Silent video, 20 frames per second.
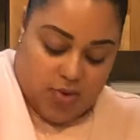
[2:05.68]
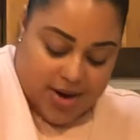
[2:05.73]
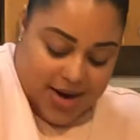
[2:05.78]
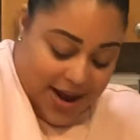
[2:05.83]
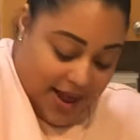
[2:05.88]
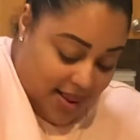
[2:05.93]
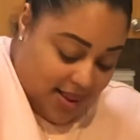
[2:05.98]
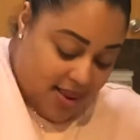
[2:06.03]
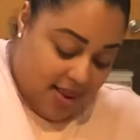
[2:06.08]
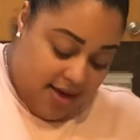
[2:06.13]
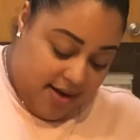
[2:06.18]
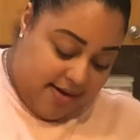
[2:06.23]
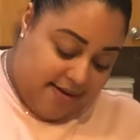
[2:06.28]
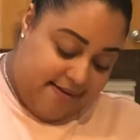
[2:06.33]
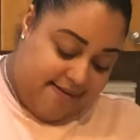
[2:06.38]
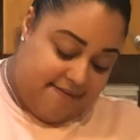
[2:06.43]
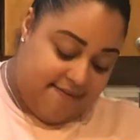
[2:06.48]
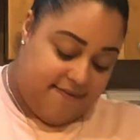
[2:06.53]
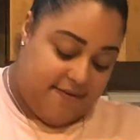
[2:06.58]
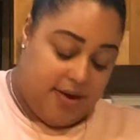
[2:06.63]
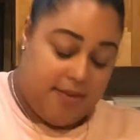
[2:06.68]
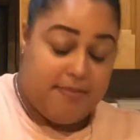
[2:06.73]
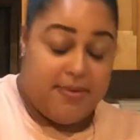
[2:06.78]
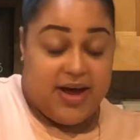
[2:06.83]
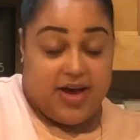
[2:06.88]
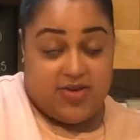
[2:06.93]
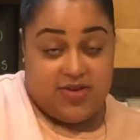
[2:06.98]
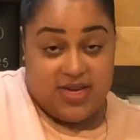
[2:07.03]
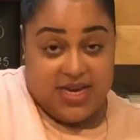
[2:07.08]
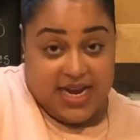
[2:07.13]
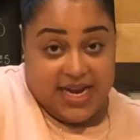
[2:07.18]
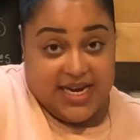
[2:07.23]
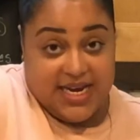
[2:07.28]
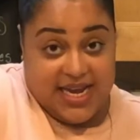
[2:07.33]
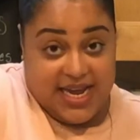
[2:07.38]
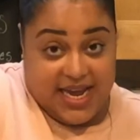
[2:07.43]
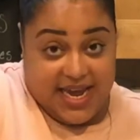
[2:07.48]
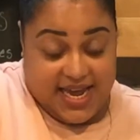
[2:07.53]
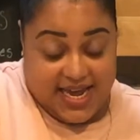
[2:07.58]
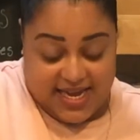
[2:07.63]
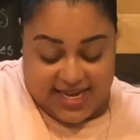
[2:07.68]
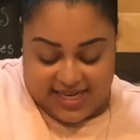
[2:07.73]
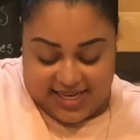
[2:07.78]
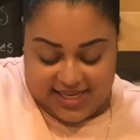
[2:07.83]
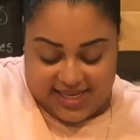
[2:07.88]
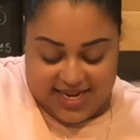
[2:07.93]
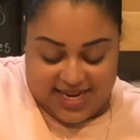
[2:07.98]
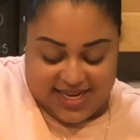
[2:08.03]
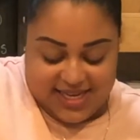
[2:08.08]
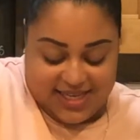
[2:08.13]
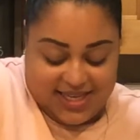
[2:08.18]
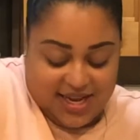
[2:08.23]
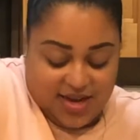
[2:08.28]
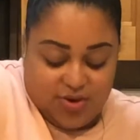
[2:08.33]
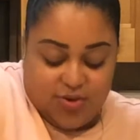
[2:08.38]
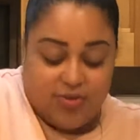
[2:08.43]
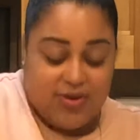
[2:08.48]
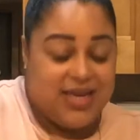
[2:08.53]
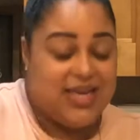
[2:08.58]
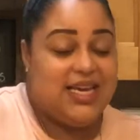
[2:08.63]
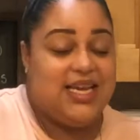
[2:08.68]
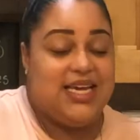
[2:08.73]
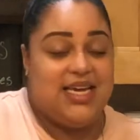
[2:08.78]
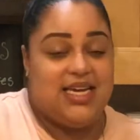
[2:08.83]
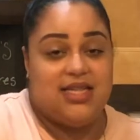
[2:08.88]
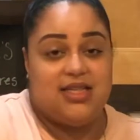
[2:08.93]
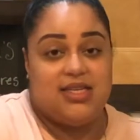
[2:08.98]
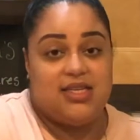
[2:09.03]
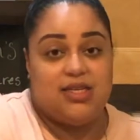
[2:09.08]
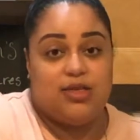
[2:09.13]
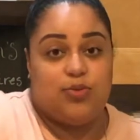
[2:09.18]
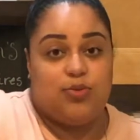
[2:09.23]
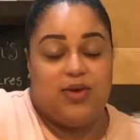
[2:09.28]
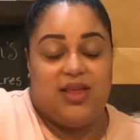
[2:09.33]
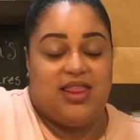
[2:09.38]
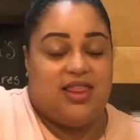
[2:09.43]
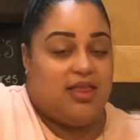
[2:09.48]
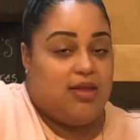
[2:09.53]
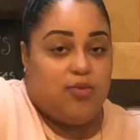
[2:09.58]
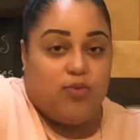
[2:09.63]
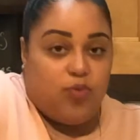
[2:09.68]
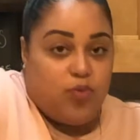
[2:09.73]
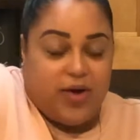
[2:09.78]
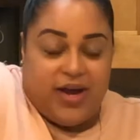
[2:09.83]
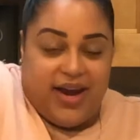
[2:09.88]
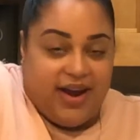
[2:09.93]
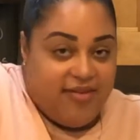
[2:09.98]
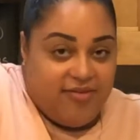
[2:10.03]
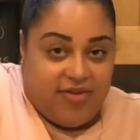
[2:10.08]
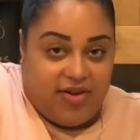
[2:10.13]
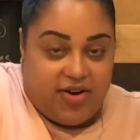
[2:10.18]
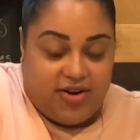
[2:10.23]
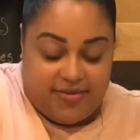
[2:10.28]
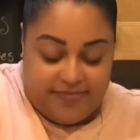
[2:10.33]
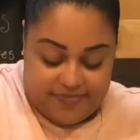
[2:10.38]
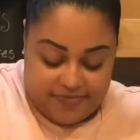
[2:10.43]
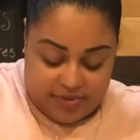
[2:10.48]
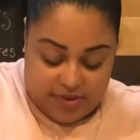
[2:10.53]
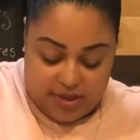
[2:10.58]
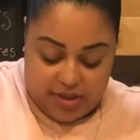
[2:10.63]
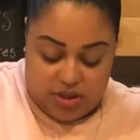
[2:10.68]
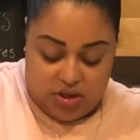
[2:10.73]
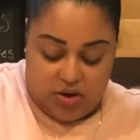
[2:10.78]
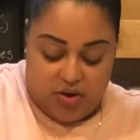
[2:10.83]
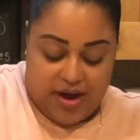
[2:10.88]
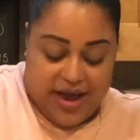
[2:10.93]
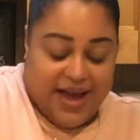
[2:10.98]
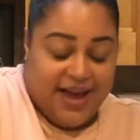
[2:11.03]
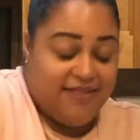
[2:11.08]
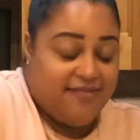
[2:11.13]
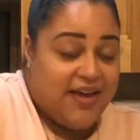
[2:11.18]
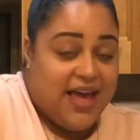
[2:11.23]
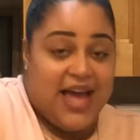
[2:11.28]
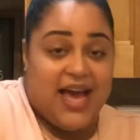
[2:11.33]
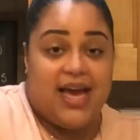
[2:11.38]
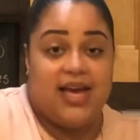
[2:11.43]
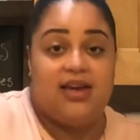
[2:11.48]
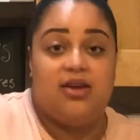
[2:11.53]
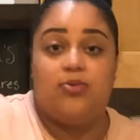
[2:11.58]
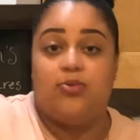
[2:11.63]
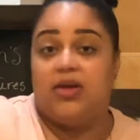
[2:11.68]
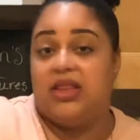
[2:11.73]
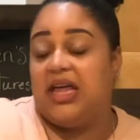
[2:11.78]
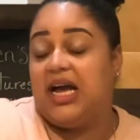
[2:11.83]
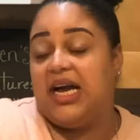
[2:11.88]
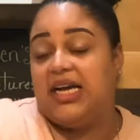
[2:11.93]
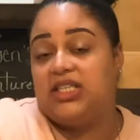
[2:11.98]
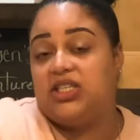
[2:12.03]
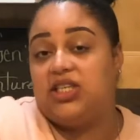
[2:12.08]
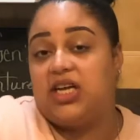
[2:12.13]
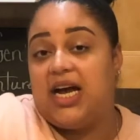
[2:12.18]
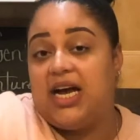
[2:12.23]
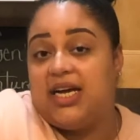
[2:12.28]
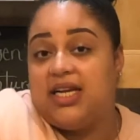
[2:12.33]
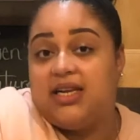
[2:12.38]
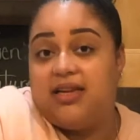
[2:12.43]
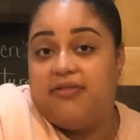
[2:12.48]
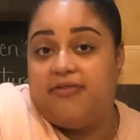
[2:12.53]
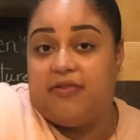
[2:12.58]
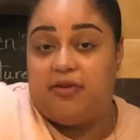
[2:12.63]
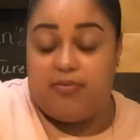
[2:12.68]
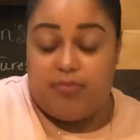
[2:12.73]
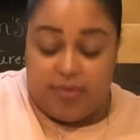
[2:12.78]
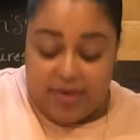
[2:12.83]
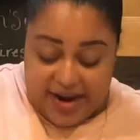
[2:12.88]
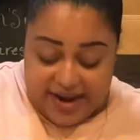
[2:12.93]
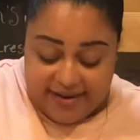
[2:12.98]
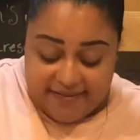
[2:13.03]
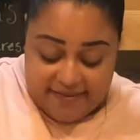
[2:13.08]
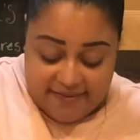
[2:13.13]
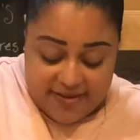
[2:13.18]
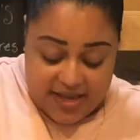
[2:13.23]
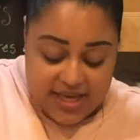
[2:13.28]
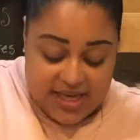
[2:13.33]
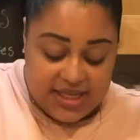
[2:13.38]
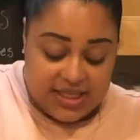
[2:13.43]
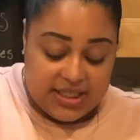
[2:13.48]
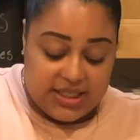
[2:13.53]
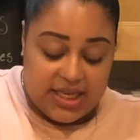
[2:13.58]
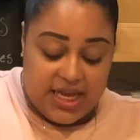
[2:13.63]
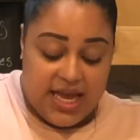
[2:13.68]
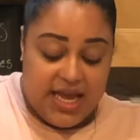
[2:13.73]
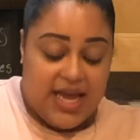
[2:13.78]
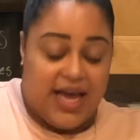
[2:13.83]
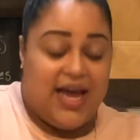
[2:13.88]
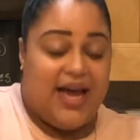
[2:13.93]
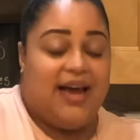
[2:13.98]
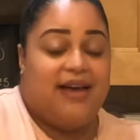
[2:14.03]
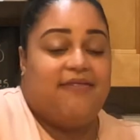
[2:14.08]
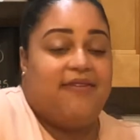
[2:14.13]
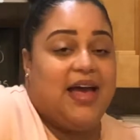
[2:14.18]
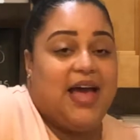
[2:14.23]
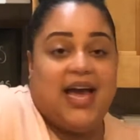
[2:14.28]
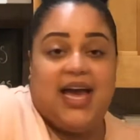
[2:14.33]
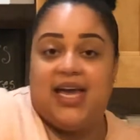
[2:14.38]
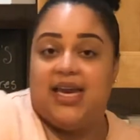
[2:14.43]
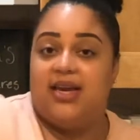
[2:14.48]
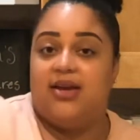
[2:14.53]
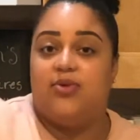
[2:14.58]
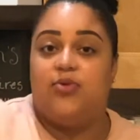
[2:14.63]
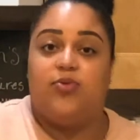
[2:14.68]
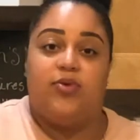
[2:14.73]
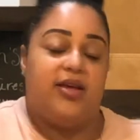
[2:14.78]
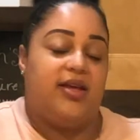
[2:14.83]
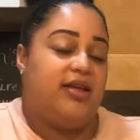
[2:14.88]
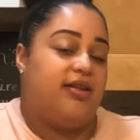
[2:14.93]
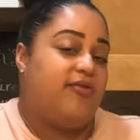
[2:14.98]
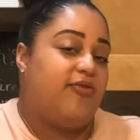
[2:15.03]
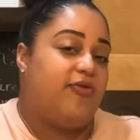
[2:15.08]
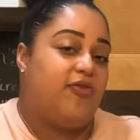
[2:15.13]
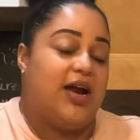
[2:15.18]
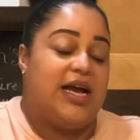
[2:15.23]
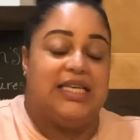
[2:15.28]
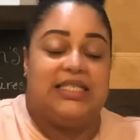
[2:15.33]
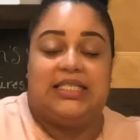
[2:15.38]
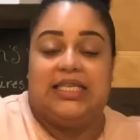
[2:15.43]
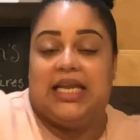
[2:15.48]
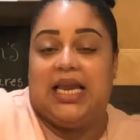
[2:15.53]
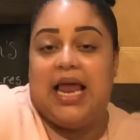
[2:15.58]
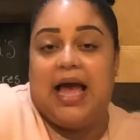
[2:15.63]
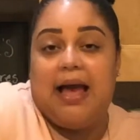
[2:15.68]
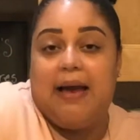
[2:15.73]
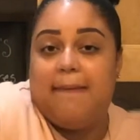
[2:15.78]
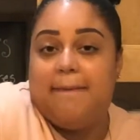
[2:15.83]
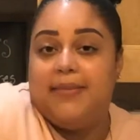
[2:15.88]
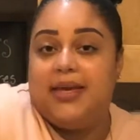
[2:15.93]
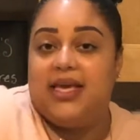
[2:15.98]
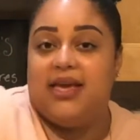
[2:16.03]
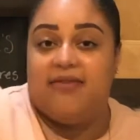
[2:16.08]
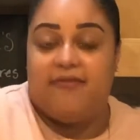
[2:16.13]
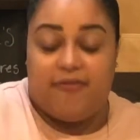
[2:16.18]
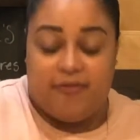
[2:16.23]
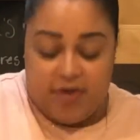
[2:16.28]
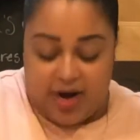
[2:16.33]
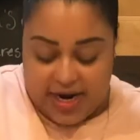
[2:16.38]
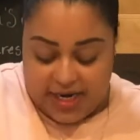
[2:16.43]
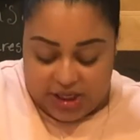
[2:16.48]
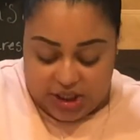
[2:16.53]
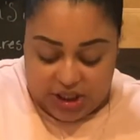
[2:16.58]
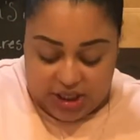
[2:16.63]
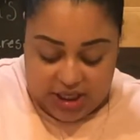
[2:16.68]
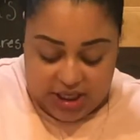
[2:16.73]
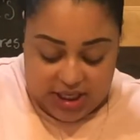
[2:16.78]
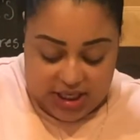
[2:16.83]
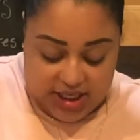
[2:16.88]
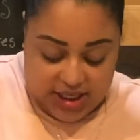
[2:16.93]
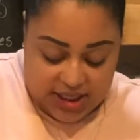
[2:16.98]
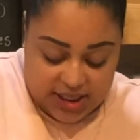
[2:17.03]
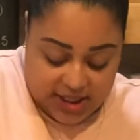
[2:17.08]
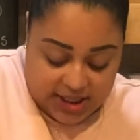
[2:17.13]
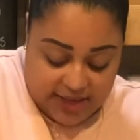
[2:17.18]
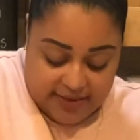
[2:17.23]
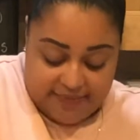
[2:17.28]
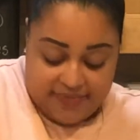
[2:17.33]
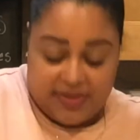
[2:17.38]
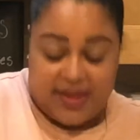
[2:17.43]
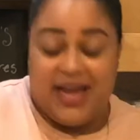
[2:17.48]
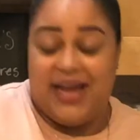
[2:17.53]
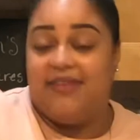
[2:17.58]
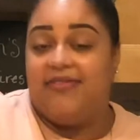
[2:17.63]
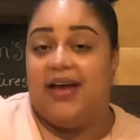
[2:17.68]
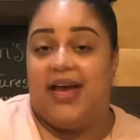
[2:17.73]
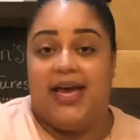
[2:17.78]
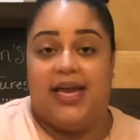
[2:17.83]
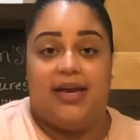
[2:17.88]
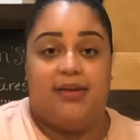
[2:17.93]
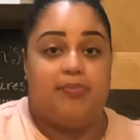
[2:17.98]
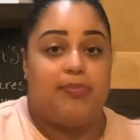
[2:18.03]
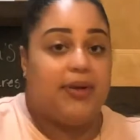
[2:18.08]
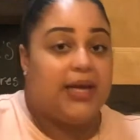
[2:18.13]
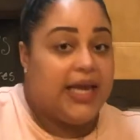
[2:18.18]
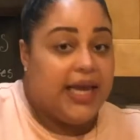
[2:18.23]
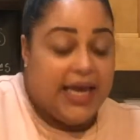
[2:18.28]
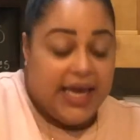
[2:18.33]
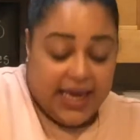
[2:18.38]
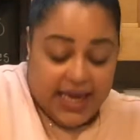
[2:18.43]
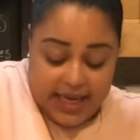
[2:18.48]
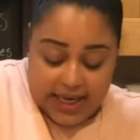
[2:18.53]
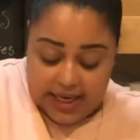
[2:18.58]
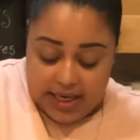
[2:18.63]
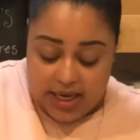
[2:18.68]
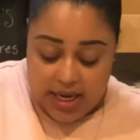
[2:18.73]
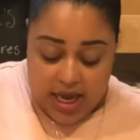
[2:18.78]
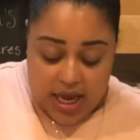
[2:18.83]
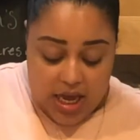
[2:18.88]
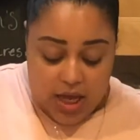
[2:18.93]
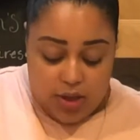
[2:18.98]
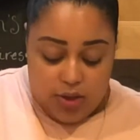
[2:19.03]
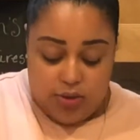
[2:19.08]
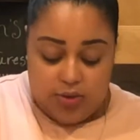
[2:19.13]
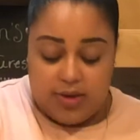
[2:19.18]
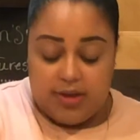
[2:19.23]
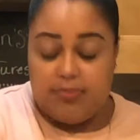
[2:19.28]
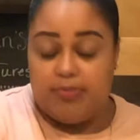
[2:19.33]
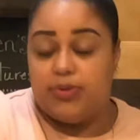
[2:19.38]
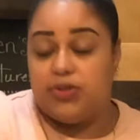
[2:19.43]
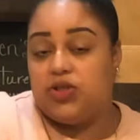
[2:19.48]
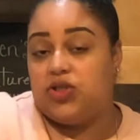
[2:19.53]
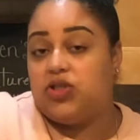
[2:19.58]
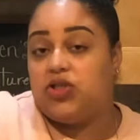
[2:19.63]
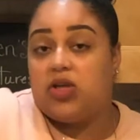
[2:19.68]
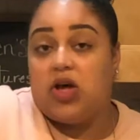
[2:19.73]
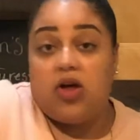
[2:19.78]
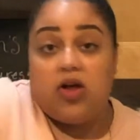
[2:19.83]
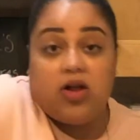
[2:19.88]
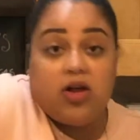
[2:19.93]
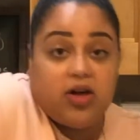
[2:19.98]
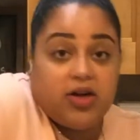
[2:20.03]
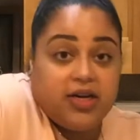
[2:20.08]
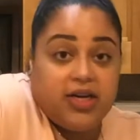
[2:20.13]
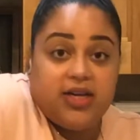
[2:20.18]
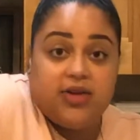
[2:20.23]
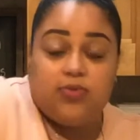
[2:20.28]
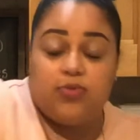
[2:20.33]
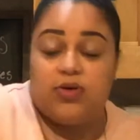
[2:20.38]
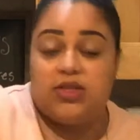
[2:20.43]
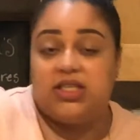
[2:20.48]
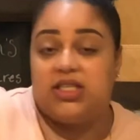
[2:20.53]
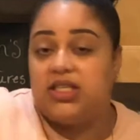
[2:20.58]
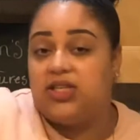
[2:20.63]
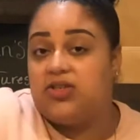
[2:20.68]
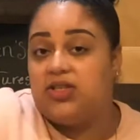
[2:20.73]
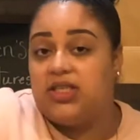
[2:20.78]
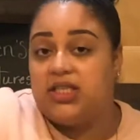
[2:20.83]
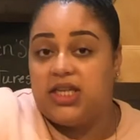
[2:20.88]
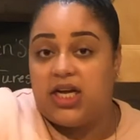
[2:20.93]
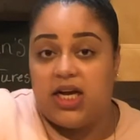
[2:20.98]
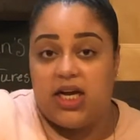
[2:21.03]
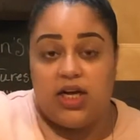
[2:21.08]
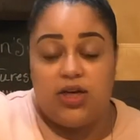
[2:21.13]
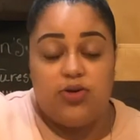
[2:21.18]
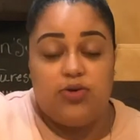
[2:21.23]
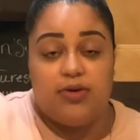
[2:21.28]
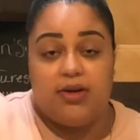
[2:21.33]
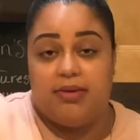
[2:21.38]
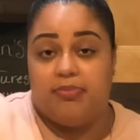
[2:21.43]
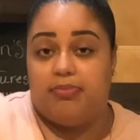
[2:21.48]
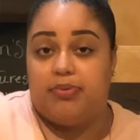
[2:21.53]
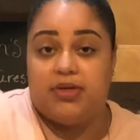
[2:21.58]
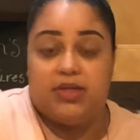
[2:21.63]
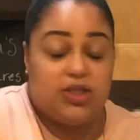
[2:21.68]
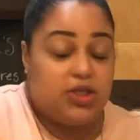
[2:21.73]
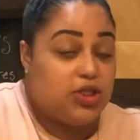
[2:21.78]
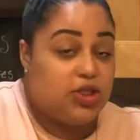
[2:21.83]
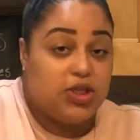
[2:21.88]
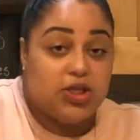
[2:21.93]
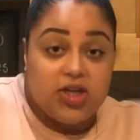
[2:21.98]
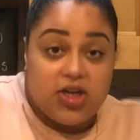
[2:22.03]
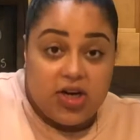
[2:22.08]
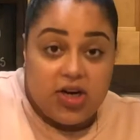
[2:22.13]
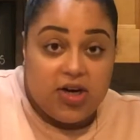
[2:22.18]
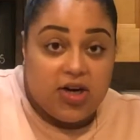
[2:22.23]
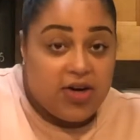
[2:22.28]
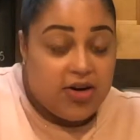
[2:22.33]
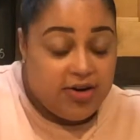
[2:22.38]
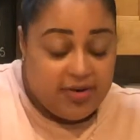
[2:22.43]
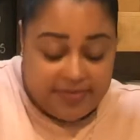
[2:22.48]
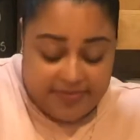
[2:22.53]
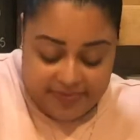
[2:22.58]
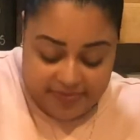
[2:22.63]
I love about Yaniqueques is that you can eat this with whatever. So I've had it with hot chocolate for breakfast. I've had it with fried salami and fried cheese. I've had it plain. You can put salt on it once they're done. You can put sugar.